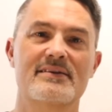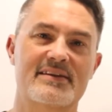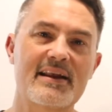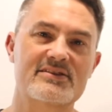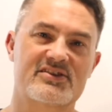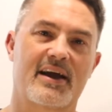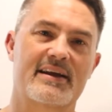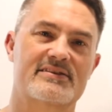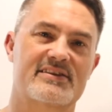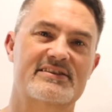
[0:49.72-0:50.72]
Data
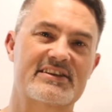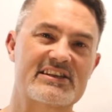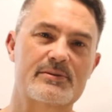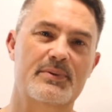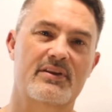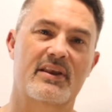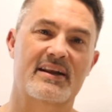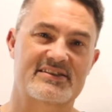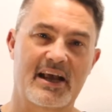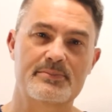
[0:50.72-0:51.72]
science is a discipline that
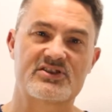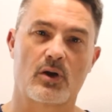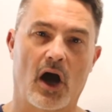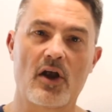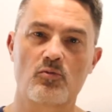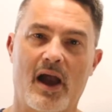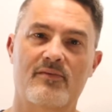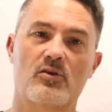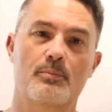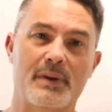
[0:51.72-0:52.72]
attempts to
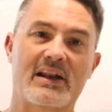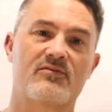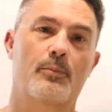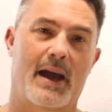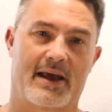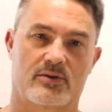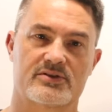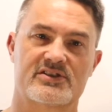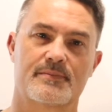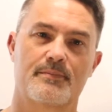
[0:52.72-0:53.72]
unravel meaningful
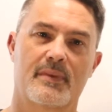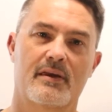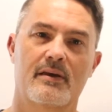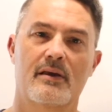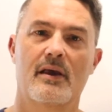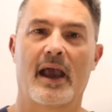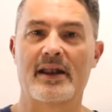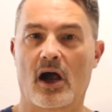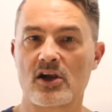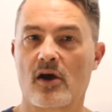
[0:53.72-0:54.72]
patterns
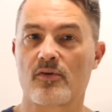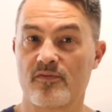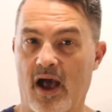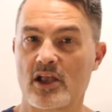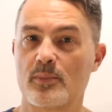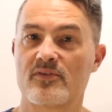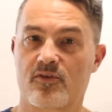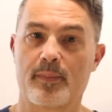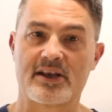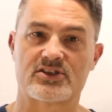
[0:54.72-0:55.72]
and uncover valuable
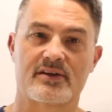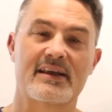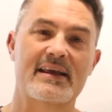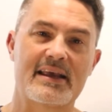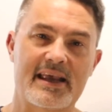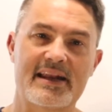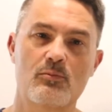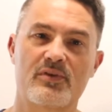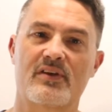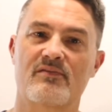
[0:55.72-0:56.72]
information
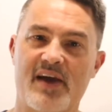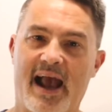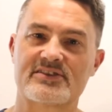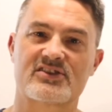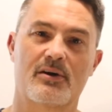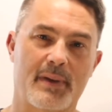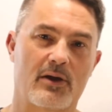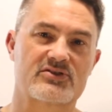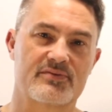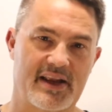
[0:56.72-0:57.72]
hidden within vast
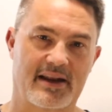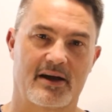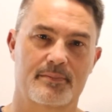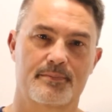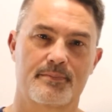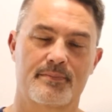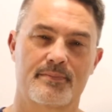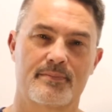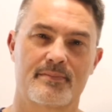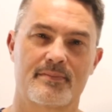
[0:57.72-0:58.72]
amounts of data.
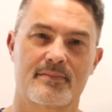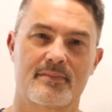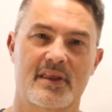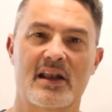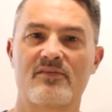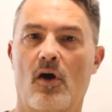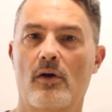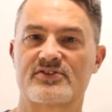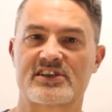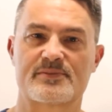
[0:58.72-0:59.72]
It
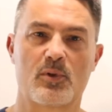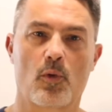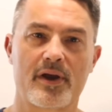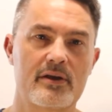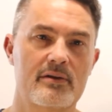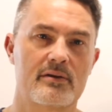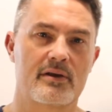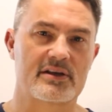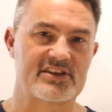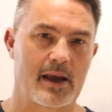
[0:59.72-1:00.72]
involves exploring,
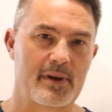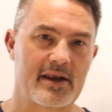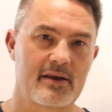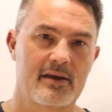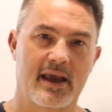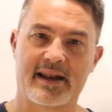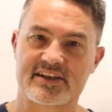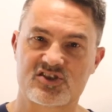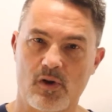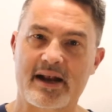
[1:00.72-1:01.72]
examining, and
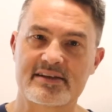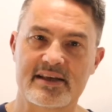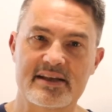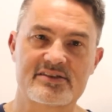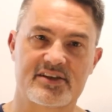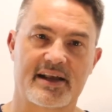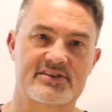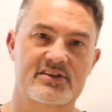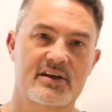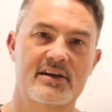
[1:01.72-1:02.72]
extracting
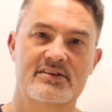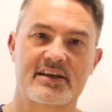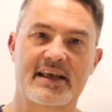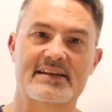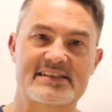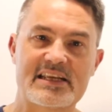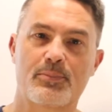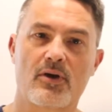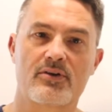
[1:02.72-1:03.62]
insights to gain a deeper